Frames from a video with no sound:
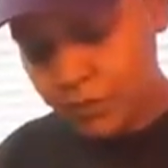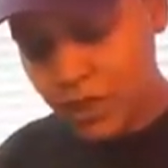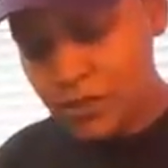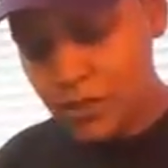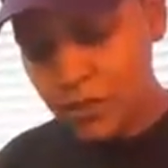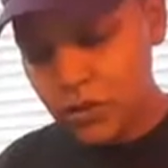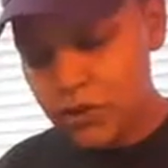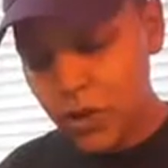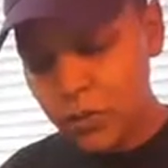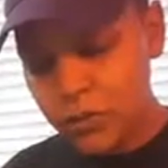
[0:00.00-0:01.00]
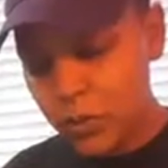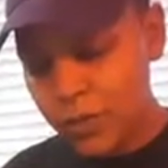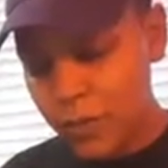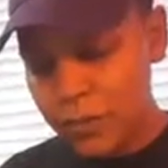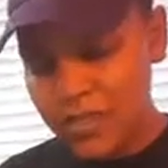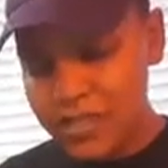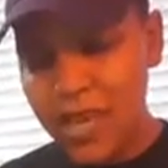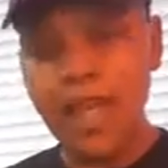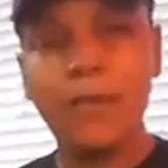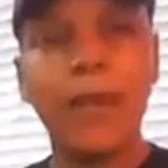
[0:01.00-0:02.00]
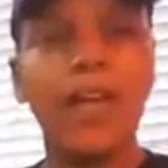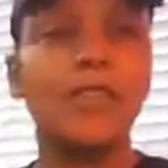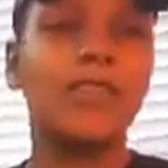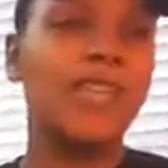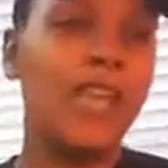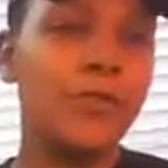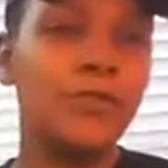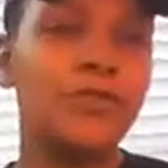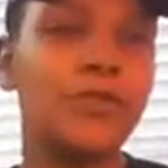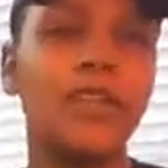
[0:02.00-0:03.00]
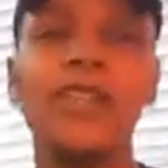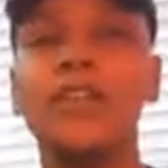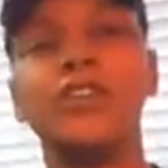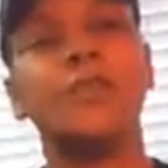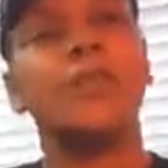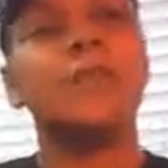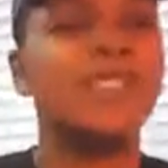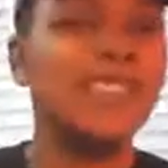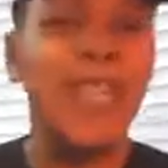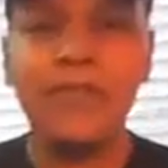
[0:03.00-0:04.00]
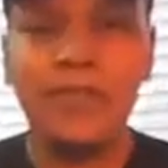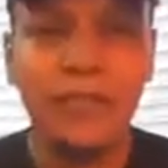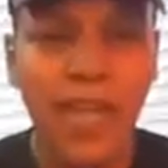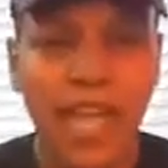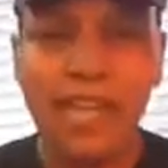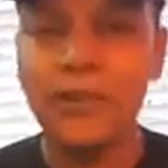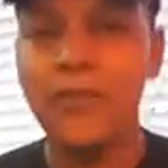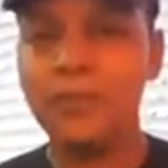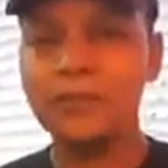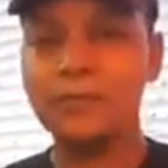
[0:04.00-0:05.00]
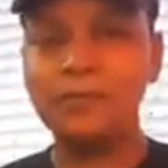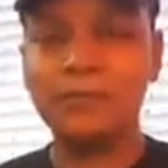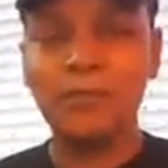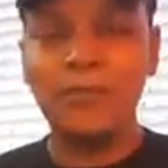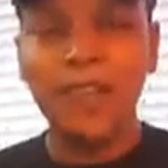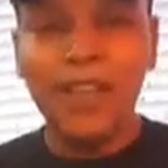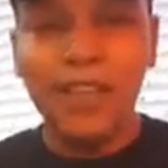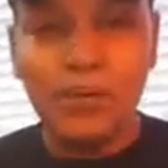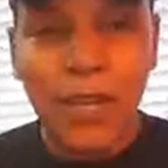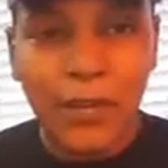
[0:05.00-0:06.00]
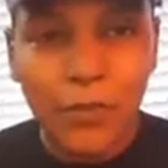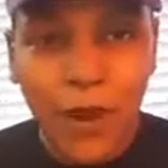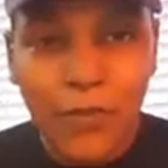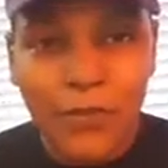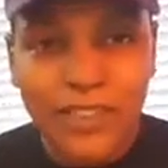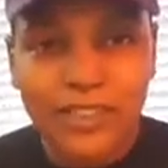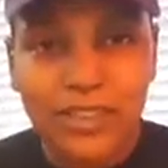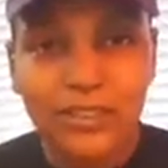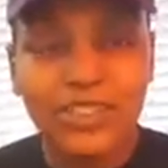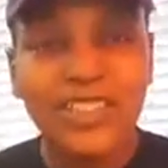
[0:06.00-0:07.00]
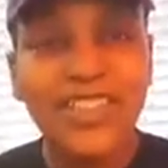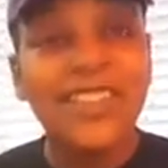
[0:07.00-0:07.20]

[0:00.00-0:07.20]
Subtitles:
That's what, don't, you know, when I'm big time, I have a camera crew in here. You'll be able to see every little angle. Can you make a raw vegan sushi?